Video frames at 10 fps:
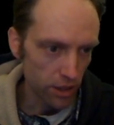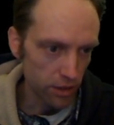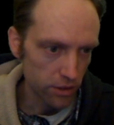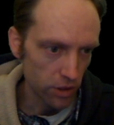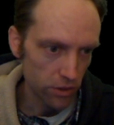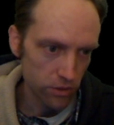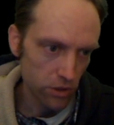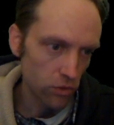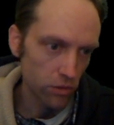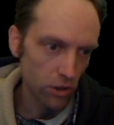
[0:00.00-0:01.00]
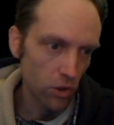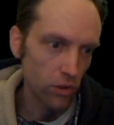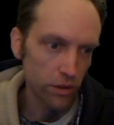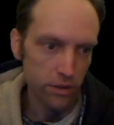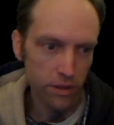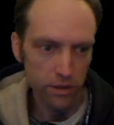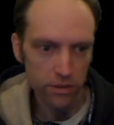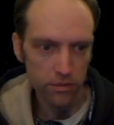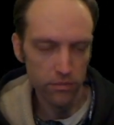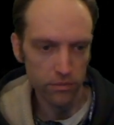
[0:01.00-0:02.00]
I, so I use col colons.
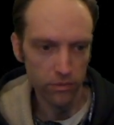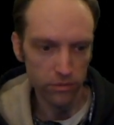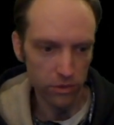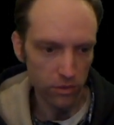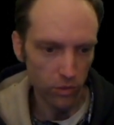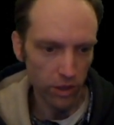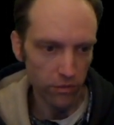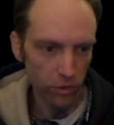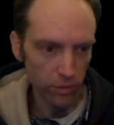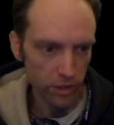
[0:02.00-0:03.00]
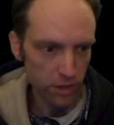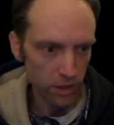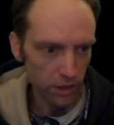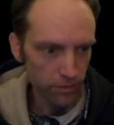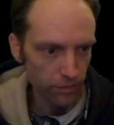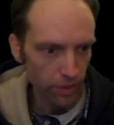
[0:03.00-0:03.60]
That's the way I've normally seen it.